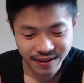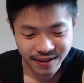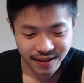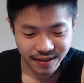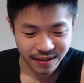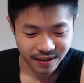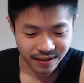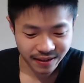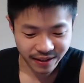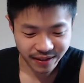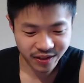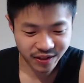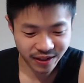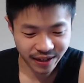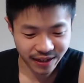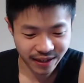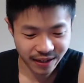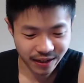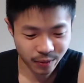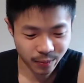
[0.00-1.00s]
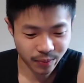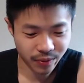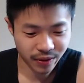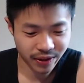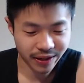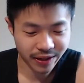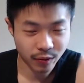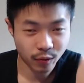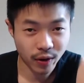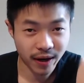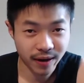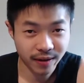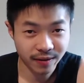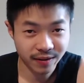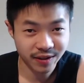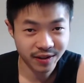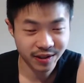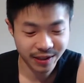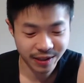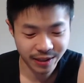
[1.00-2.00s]
Let's say you're playing
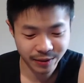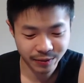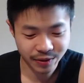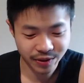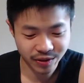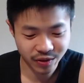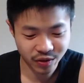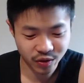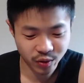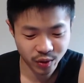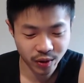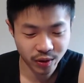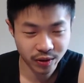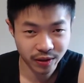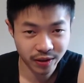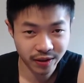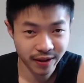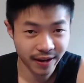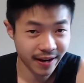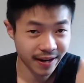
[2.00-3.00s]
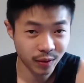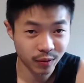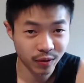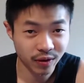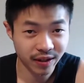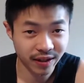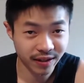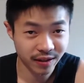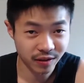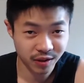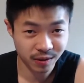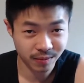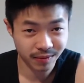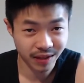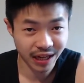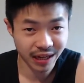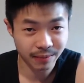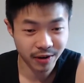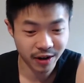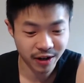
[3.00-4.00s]
wirelessly with the controller and you want to hear some
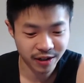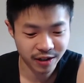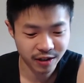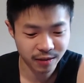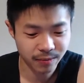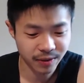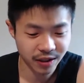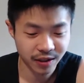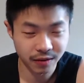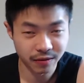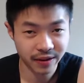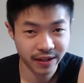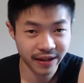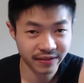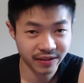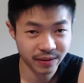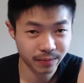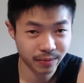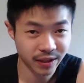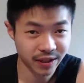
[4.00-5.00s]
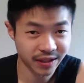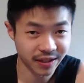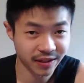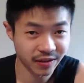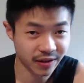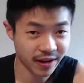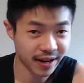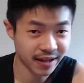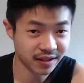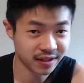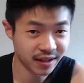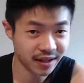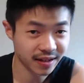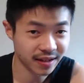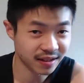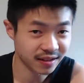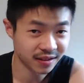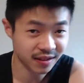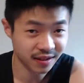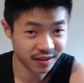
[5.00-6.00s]
game audio, but you don't want to have to plug in your headset
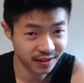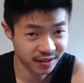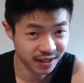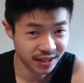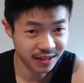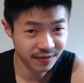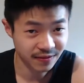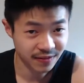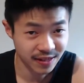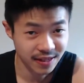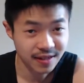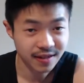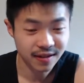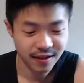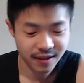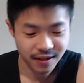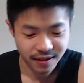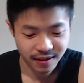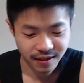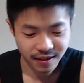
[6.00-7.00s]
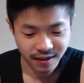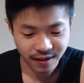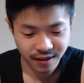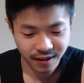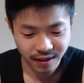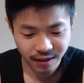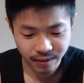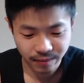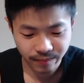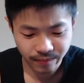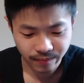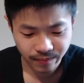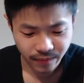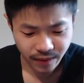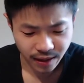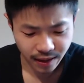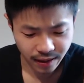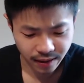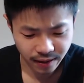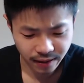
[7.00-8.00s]
into the TV. And
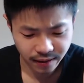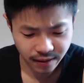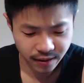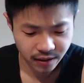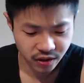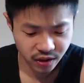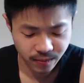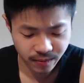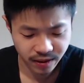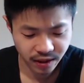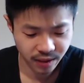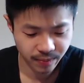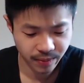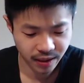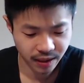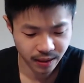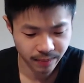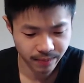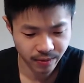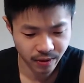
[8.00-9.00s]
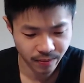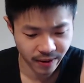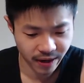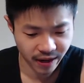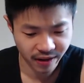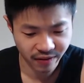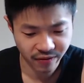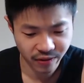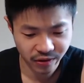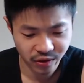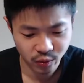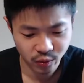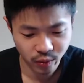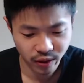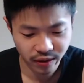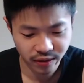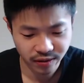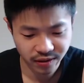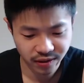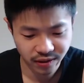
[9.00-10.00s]
I think it should be able to pick up your microphone as
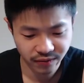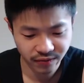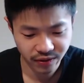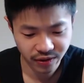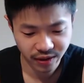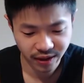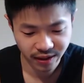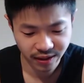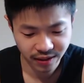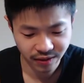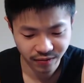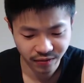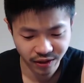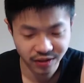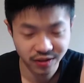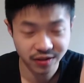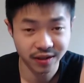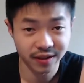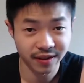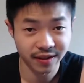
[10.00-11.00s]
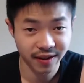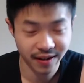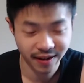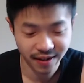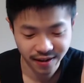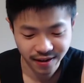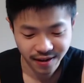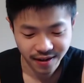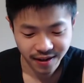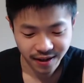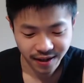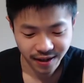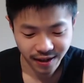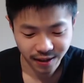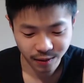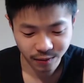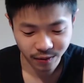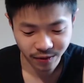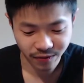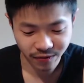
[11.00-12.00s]
So if you're talking to friends online, it'll
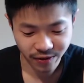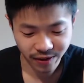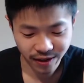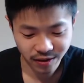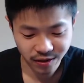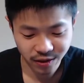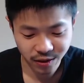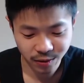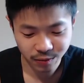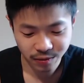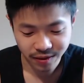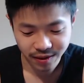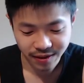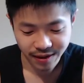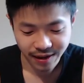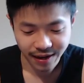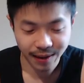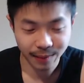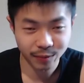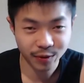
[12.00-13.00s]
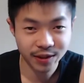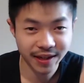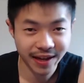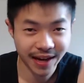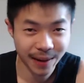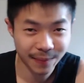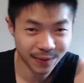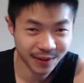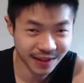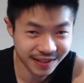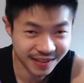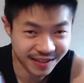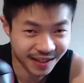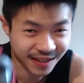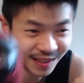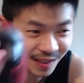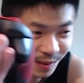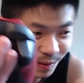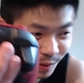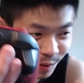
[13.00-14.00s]
work for that too. And I'm really happy that it's got
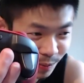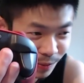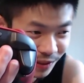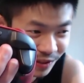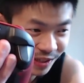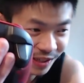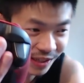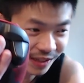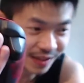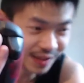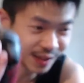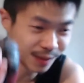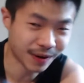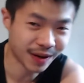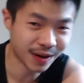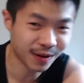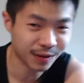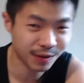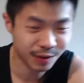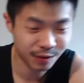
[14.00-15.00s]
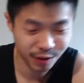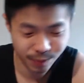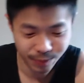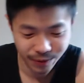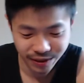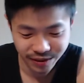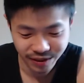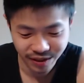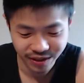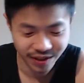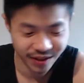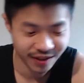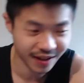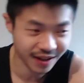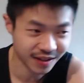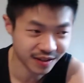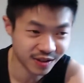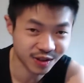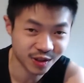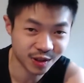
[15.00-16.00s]
the USB-C because the micro USB
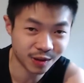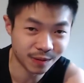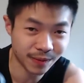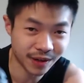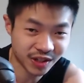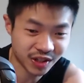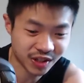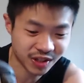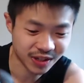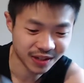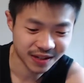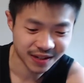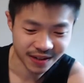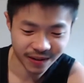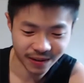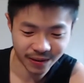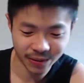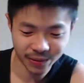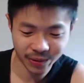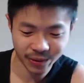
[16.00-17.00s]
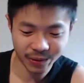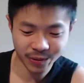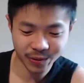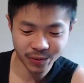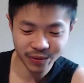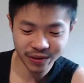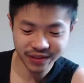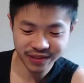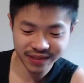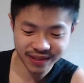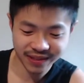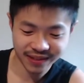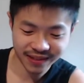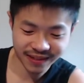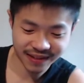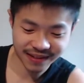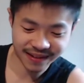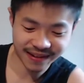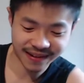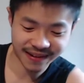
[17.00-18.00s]
disconnects so much, all the old ones.
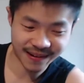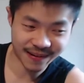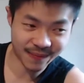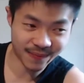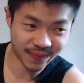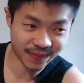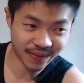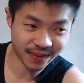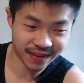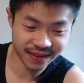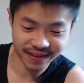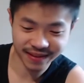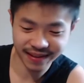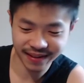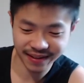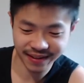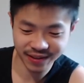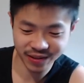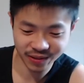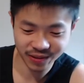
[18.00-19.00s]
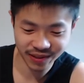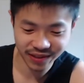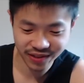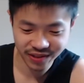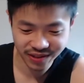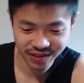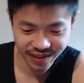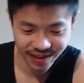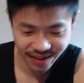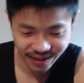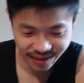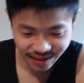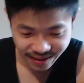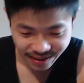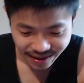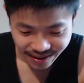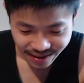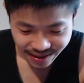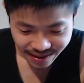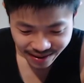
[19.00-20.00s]
Yeah, so let's get
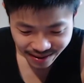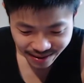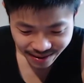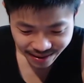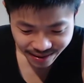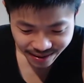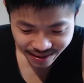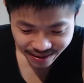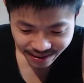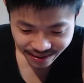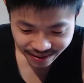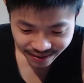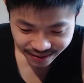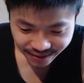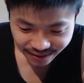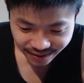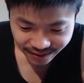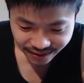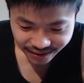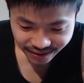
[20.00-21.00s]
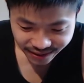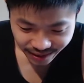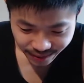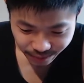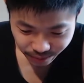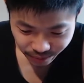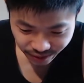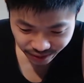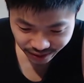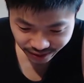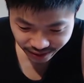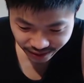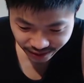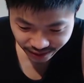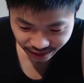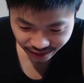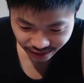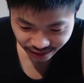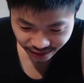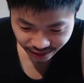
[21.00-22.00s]
it plugged
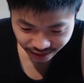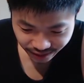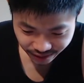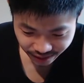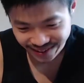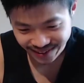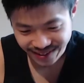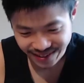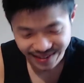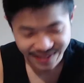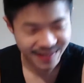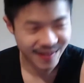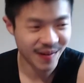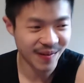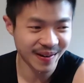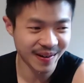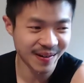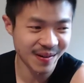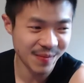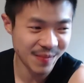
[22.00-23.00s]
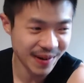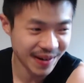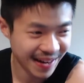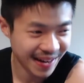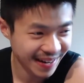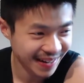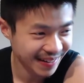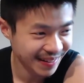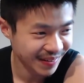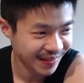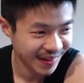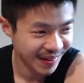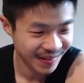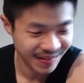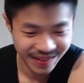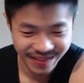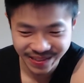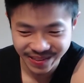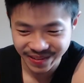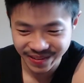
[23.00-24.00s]
in. Okay, never mind. I had it in the wrong
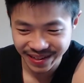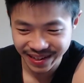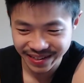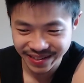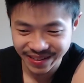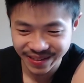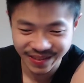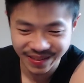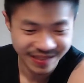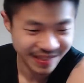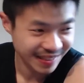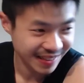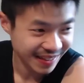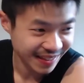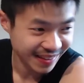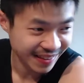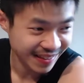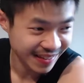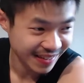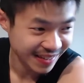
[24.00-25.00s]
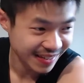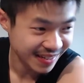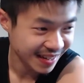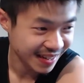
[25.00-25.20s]
way. So it actually goes in like this.